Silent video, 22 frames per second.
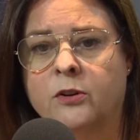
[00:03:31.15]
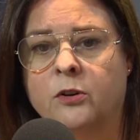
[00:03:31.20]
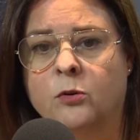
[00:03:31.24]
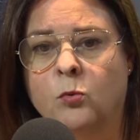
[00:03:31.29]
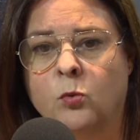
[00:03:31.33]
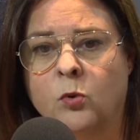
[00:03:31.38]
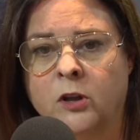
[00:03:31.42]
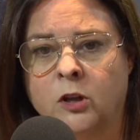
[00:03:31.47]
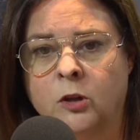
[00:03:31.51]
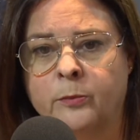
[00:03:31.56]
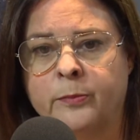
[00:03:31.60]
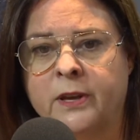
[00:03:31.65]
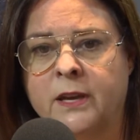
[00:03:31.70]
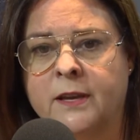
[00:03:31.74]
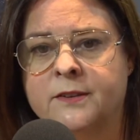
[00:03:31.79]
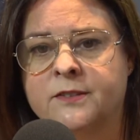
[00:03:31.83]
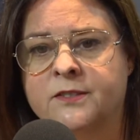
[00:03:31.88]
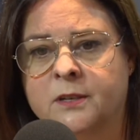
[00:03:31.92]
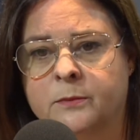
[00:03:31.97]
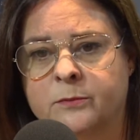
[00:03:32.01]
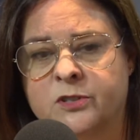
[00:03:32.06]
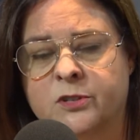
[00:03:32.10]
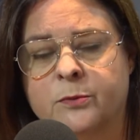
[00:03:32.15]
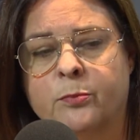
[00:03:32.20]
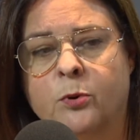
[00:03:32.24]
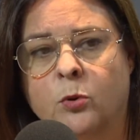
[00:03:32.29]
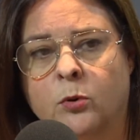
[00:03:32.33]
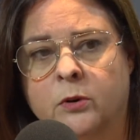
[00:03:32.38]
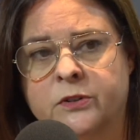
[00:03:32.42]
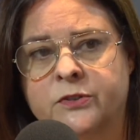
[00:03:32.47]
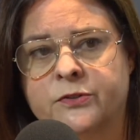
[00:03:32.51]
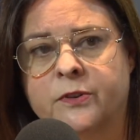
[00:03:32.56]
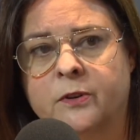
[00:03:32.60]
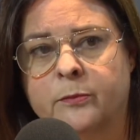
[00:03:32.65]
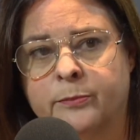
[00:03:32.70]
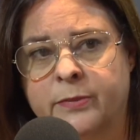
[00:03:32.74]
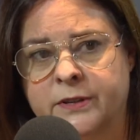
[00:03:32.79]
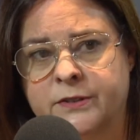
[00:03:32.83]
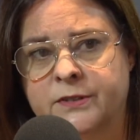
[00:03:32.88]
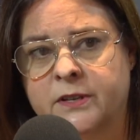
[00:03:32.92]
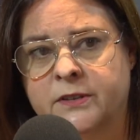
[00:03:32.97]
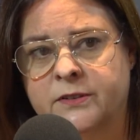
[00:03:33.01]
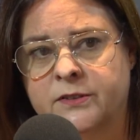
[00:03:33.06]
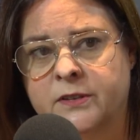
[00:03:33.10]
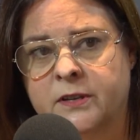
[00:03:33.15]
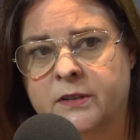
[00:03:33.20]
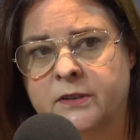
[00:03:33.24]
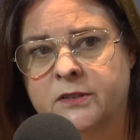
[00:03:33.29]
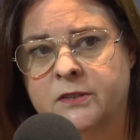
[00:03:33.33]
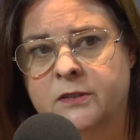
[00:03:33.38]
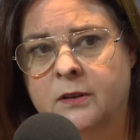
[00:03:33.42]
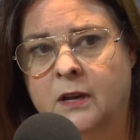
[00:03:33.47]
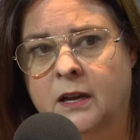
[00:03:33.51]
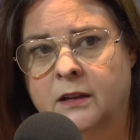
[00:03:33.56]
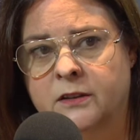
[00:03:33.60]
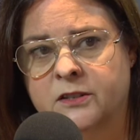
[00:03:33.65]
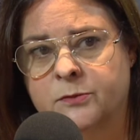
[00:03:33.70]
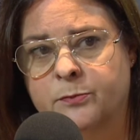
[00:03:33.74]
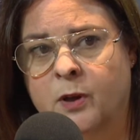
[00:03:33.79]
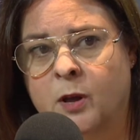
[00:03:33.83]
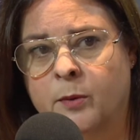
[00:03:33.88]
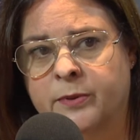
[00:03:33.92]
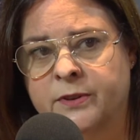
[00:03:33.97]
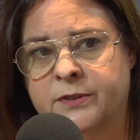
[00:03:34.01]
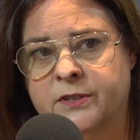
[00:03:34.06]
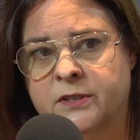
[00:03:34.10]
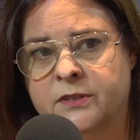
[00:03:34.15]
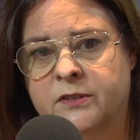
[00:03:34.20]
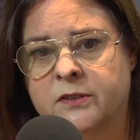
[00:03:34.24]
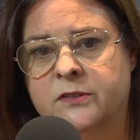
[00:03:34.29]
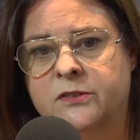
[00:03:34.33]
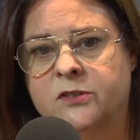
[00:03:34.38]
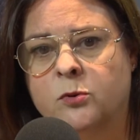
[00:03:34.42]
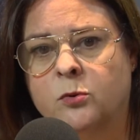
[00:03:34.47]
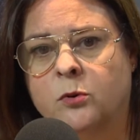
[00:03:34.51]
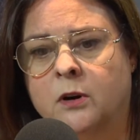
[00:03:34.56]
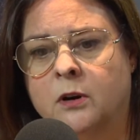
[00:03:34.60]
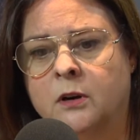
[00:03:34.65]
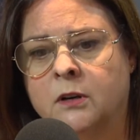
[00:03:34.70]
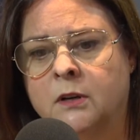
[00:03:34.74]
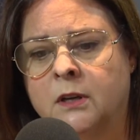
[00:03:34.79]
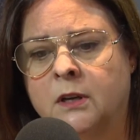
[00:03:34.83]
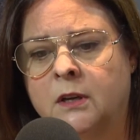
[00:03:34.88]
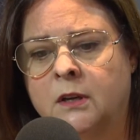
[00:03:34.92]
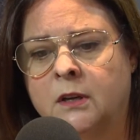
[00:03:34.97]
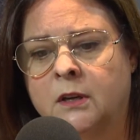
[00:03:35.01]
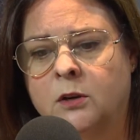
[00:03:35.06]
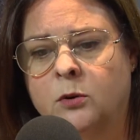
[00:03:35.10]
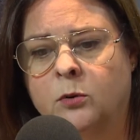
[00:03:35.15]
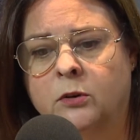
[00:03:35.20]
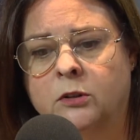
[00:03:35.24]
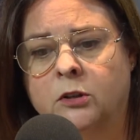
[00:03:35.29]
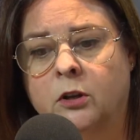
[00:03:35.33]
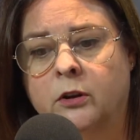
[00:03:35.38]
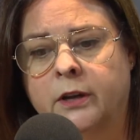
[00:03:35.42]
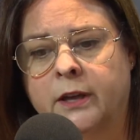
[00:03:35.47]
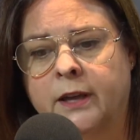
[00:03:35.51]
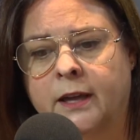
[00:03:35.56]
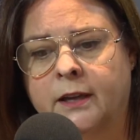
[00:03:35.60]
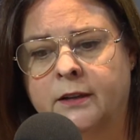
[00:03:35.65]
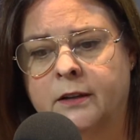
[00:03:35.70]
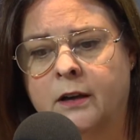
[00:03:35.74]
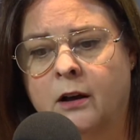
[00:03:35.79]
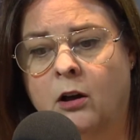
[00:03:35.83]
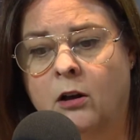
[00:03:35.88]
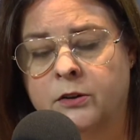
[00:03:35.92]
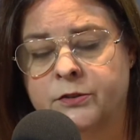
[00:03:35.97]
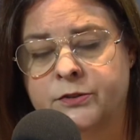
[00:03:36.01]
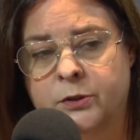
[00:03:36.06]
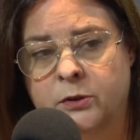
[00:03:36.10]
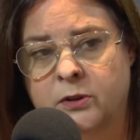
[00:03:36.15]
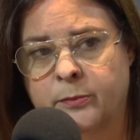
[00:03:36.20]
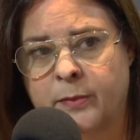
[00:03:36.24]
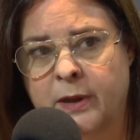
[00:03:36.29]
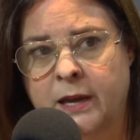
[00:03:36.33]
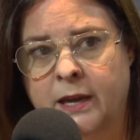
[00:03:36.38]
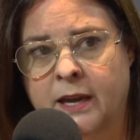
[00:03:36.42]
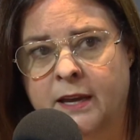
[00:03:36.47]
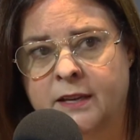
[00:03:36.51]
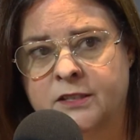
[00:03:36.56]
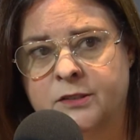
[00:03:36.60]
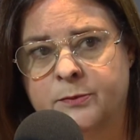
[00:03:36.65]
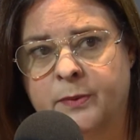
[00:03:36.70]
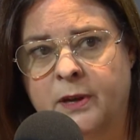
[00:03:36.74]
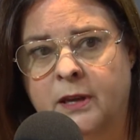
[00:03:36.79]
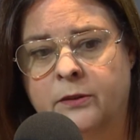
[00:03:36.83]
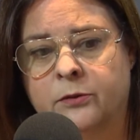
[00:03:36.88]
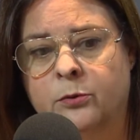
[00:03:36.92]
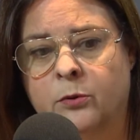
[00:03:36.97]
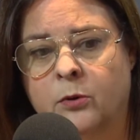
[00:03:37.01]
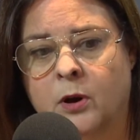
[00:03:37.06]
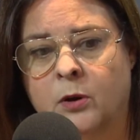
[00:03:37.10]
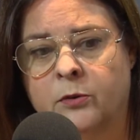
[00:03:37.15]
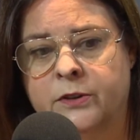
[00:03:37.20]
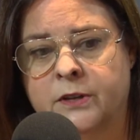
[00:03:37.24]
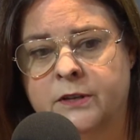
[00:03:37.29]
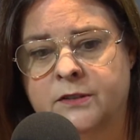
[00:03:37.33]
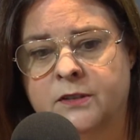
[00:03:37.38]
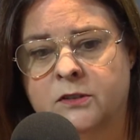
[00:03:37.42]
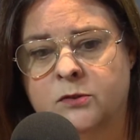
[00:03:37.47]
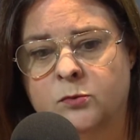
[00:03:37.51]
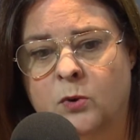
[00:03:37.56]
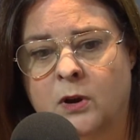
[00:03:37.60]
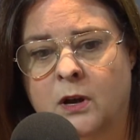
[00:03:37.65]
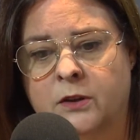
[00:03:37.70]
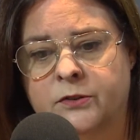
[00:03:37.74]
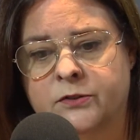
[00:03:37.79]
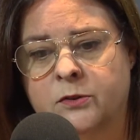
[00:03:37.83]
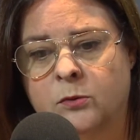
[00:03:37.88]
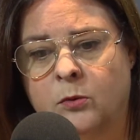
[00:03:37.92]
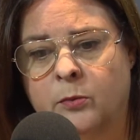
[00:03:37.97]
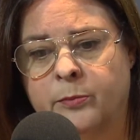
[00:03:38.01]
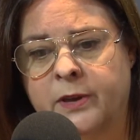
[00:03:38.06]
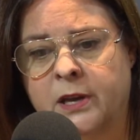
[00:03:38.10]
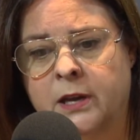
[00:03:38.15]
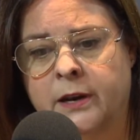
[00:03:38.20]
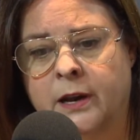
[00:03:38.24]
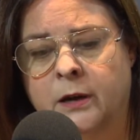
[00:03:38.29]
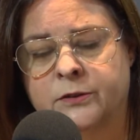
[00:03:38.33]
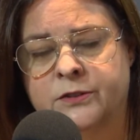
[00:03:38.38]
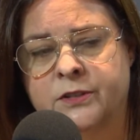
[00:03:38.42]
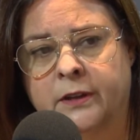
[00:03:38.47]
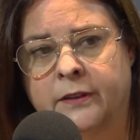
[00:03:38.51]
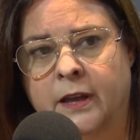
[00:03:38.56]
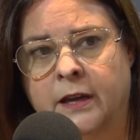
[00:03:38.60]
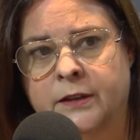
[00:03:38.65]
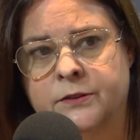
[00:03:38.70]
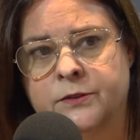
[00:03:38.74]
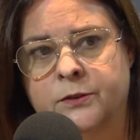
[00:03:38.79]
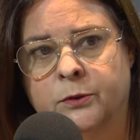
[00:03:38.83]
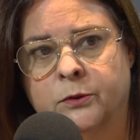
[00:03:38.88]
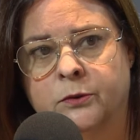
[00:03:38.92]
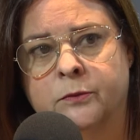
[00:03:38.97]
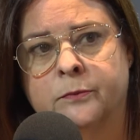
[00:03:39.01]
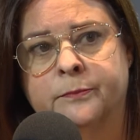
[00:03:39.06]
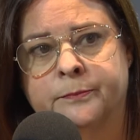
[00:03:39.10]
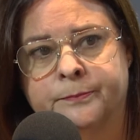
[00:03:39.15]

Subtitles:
There will be some supports for businesses, small businesses who are looking also to make ends meet throughout this as well. So we'll be announcing that soon.